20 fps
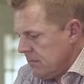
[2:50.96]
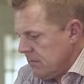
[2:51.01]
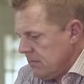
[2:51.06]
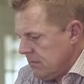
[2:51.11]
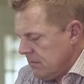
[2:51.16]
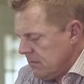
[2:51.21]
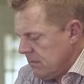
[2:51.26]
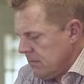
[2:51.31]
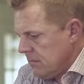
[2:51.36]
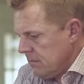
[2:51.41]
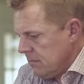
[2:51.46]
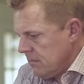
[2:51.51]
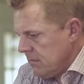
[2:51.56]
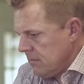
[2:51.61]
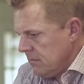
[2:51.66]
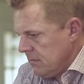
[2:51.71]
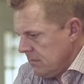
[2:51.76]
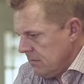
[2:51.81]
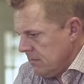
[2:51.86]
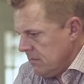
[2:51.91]

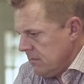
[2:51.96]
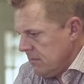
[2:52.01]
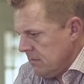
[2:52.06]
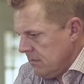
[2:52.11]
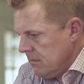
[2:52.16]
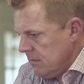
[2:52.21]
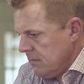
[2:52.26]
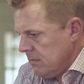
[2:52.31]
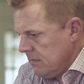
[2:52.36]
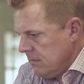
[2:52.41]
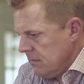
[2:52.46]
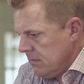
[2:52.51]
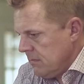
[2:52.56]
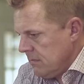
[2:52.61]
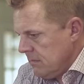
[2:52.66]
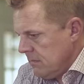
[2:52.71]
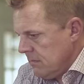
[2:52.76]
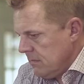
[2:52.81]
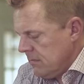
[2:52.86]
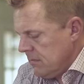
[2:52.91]

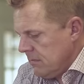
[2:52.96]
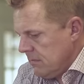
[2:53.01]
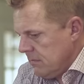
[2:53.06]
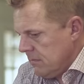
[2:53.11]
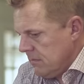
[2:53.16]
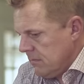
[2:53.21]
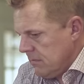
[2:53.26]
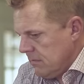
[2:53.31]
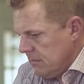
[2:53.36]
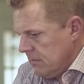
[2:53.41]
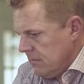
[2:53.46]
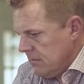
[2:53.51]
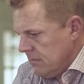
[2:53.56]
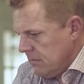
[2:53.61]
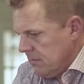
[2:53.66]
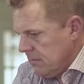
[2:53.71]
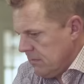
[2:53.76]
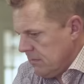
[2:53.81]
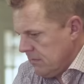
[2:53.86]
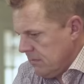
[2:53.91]

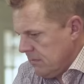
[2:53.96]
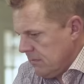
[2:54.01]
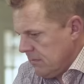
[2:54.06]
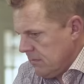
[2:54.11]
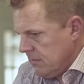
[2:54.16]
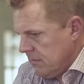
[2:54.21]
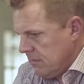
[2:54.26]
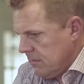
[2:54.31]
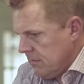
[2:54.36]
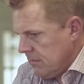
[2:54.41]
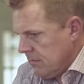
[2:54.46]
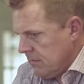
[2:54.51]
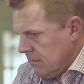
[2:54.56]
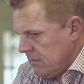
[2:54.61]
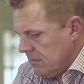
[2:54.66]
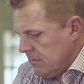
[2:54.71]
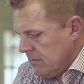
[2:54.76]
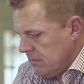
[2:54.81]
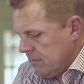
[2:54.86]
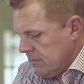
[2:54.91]

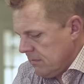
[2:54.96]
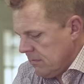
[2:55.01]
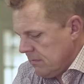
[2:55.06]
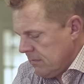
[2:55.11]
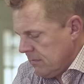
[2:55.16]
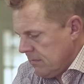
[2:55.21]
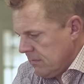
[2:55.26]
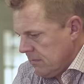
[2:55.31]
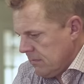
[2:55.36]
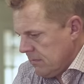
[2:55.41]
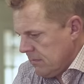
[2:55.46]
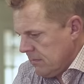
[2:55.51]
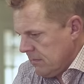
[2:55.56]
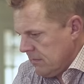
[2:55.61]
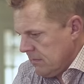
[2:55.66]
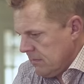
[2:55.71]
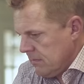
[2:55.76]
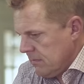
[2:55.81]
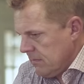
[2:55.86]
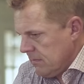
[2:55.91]

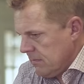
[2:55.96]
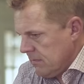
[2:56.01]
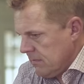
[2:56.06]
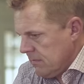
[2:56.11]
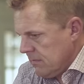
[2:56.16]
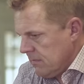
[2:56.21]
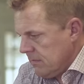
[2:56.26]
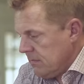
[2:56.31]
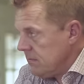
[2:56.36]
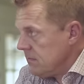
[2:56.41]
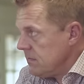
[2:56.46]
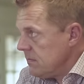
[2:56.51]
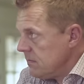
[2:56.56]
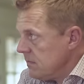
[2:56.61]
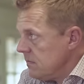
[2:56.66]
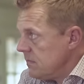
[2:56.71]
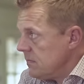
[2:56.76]
(not speaking)